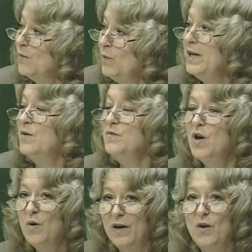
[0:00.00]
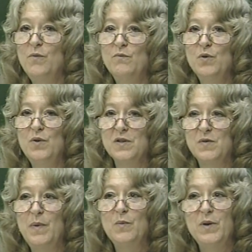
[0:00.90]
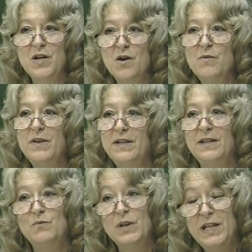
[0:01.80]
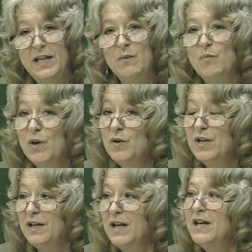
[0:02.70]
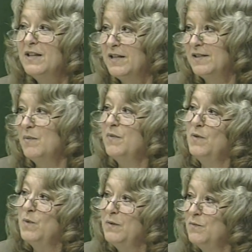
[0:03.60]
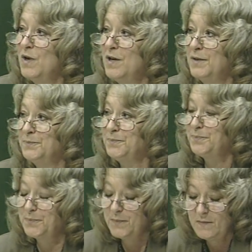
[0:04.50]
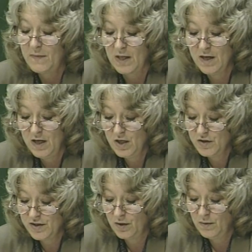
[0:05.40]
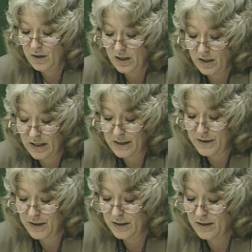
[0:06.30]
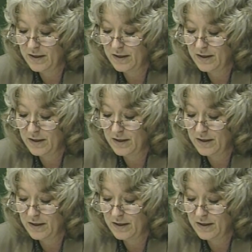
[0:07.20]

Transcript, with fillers: we don't know our own rules, but we know that when they get broken, that something went wrong. So I think,